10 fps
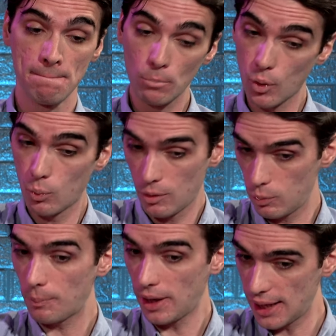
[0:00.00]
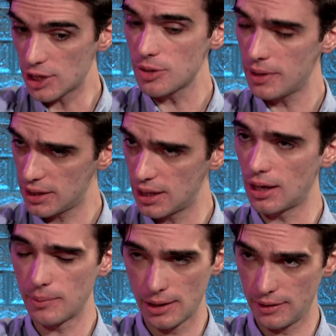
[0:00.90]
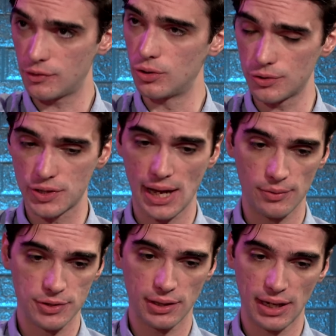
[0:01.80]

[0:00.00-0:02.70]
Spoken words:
We're playing catch up, and I give kudos to council,